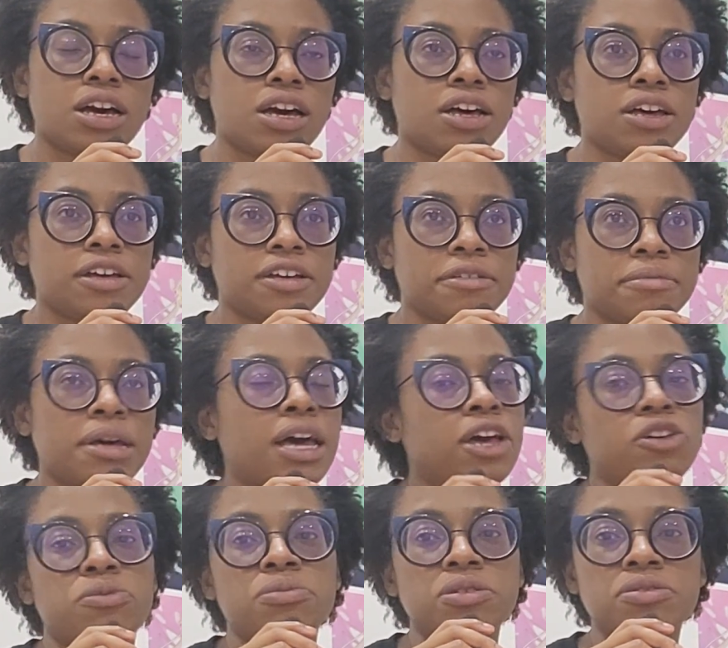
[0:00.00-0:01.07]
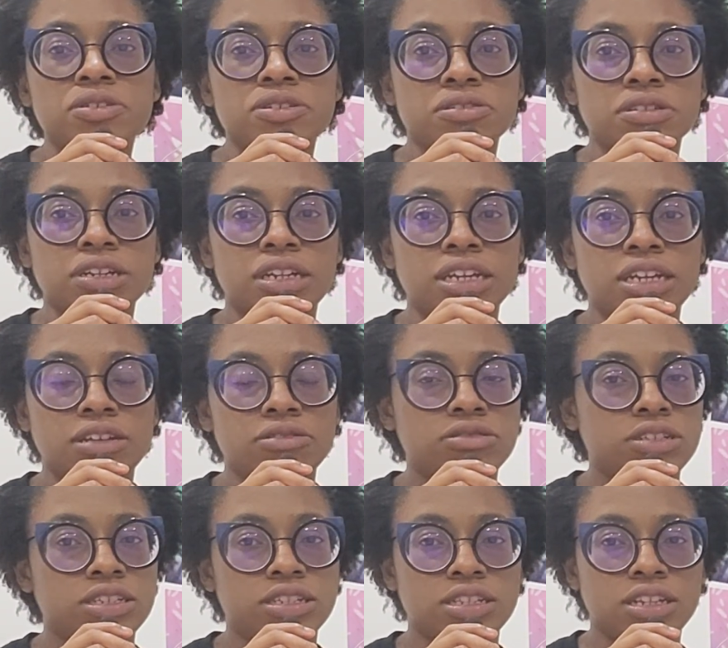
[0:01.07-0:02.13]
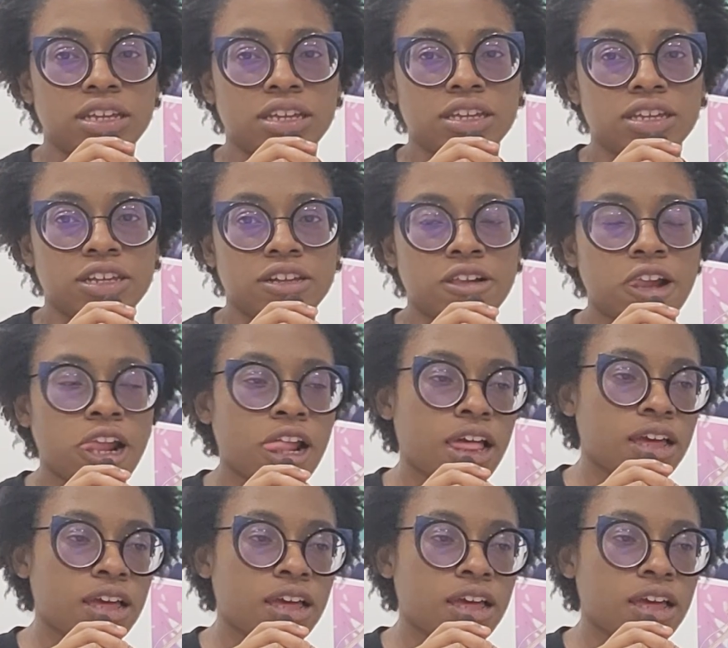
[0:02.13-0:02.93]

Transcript: I hope you enjoyed it. It was just like a